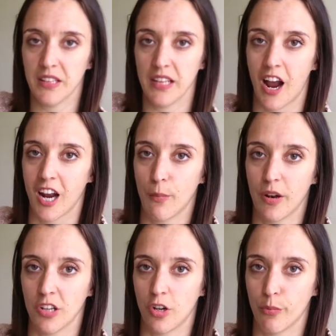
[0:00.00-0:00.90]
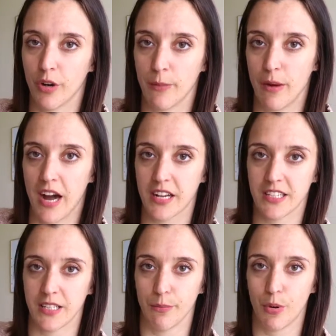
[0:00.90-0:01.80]
lock it up in a little pretty
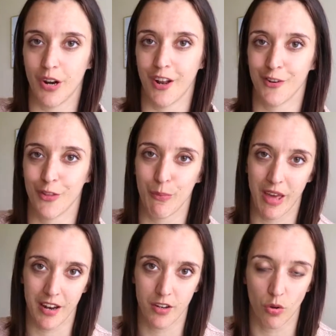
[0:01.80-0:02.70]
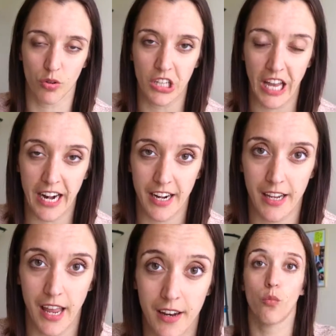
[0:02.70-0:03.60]
box and put it under the bed and don't look at it
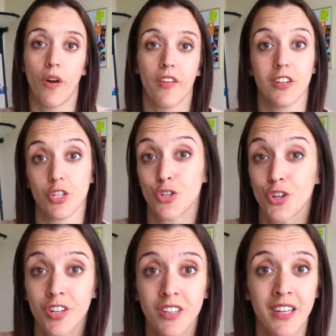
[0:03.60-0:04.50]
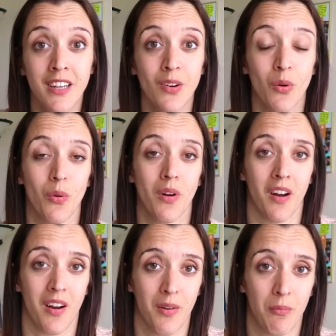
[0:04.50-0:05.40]
again. Whether it's journaling
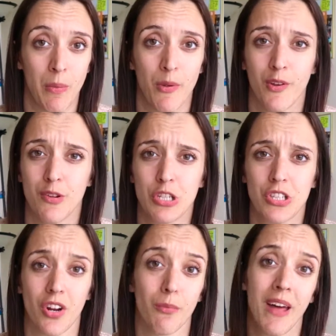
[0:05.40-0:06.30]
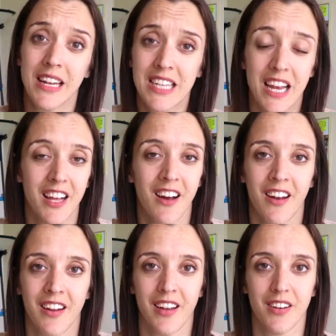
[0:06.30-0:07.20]
or maybe you just are meditating
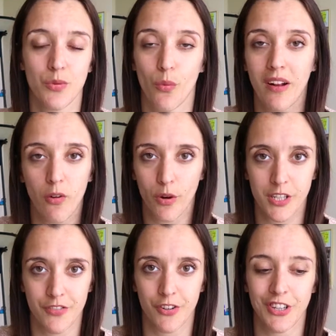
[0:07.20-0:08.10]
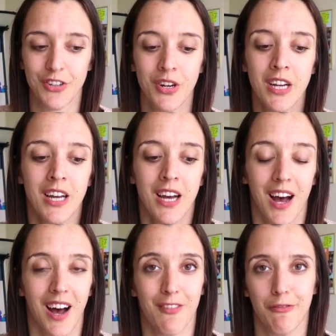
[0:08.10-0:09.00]
on it, whatever works for you.
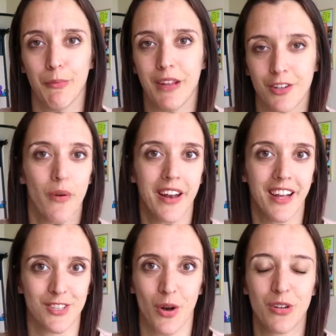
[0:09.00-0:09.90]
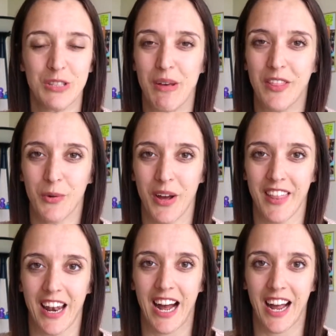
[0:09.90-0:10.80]
Uh, for me, writing has always been the way
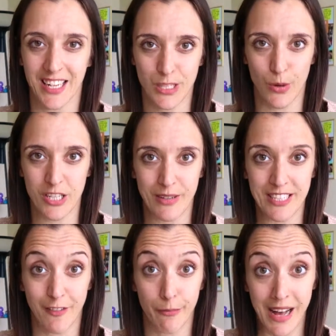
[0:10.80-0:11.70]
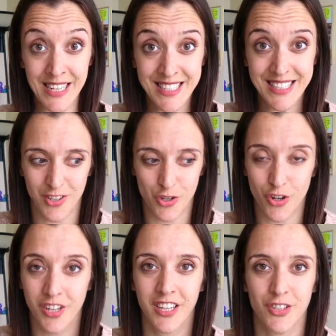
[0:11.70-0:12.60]
that I express myself best
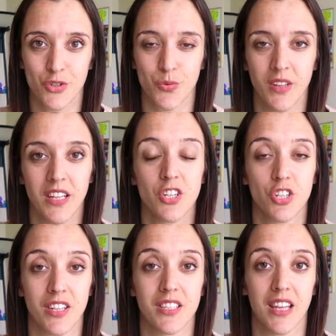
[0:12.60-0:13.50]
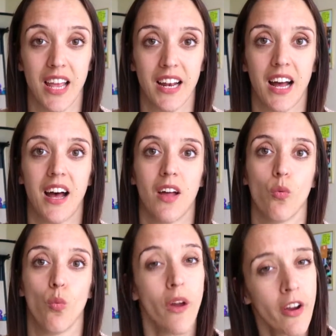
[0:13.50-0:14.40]
journaling just really sheds light
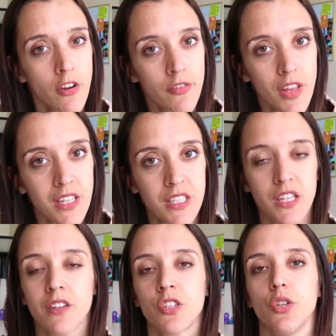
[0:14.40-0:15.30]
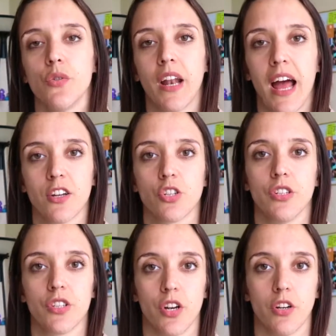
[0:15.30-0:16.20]
on where you're feeling stuck so you can
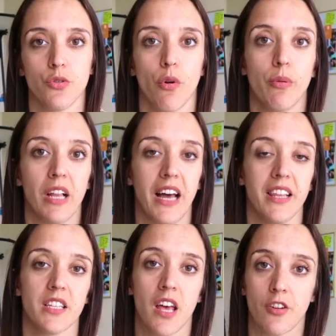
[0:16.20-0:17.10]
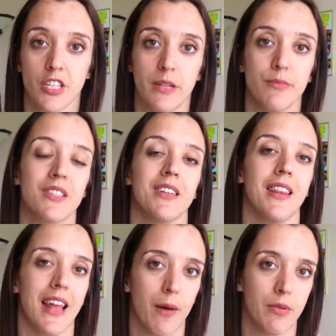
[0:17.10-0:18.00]
actually start to apply these other tips to
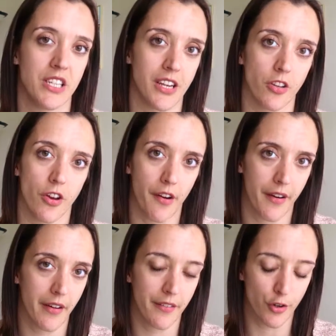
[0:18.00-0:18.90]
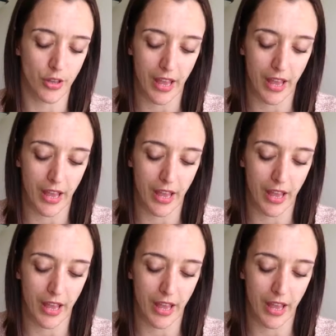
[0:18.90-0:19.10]
that particular area of your